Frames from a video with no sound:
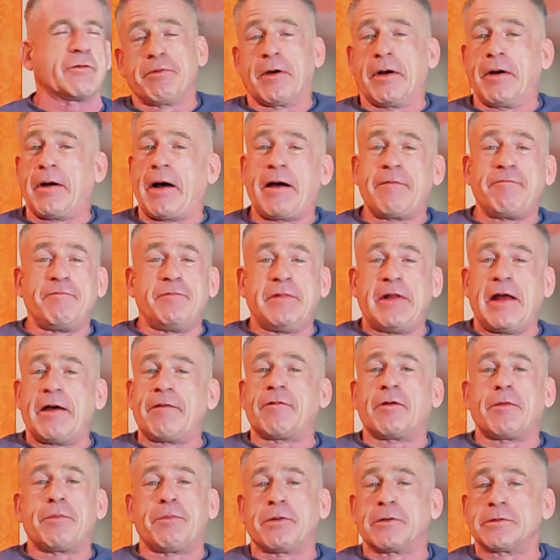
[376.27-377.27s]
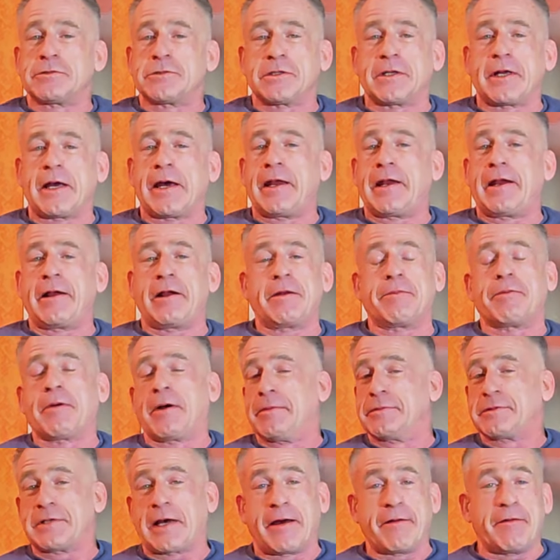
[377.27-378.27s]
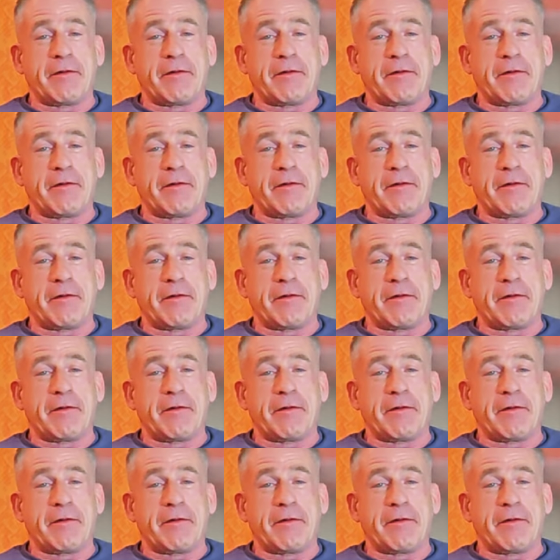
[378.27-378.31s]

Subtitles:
But I've never personally had any problems.